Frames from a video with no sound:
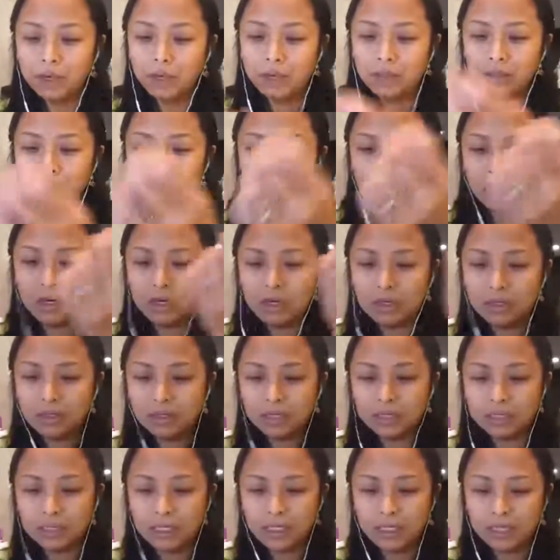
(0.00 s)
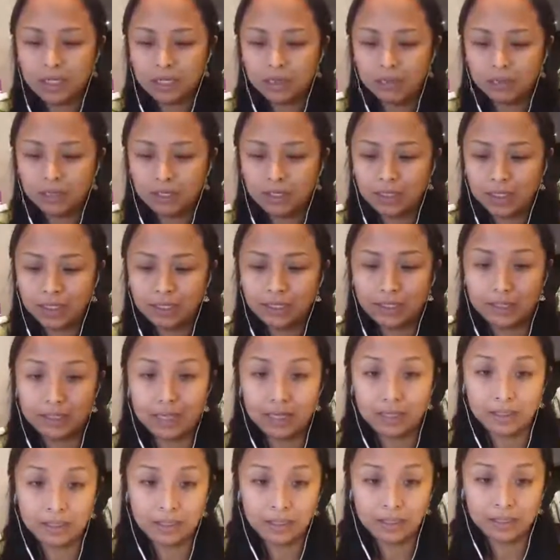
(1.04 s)
Later on the study, I realized
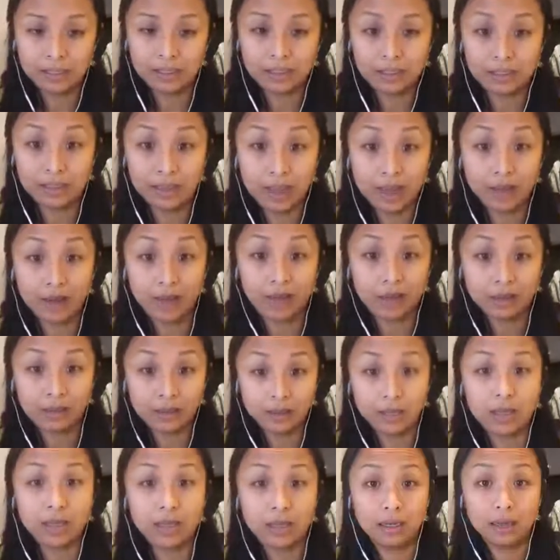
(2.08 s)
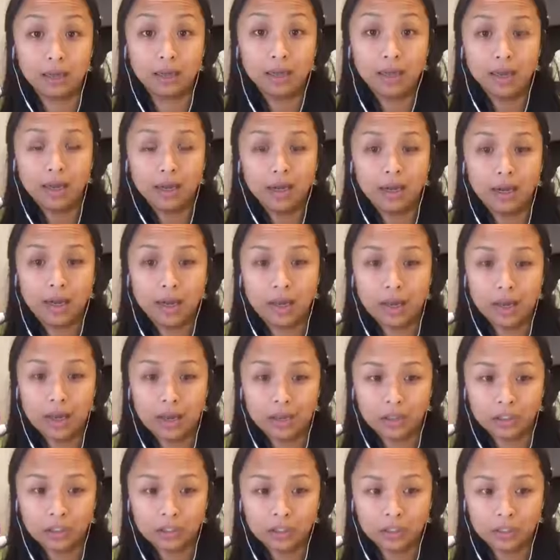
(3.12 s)
there's a lot of things that
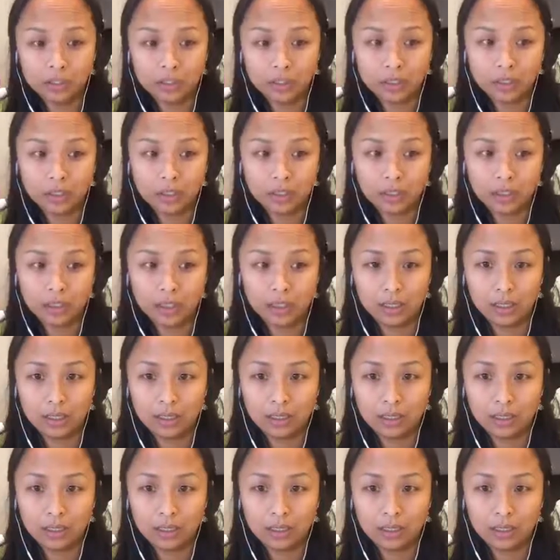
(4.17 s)
actually